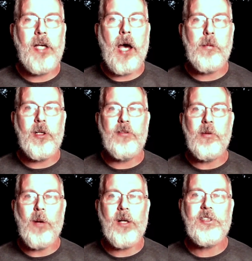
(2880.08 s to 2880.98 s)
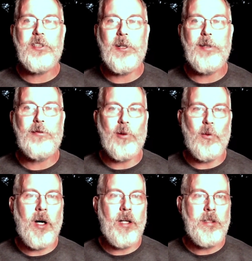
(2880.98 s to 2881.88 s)
abbot of a monastery for a
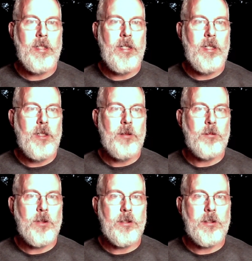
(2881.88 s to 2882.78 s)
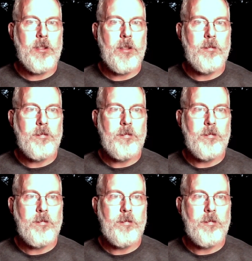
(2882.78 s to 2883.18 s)
while, but um,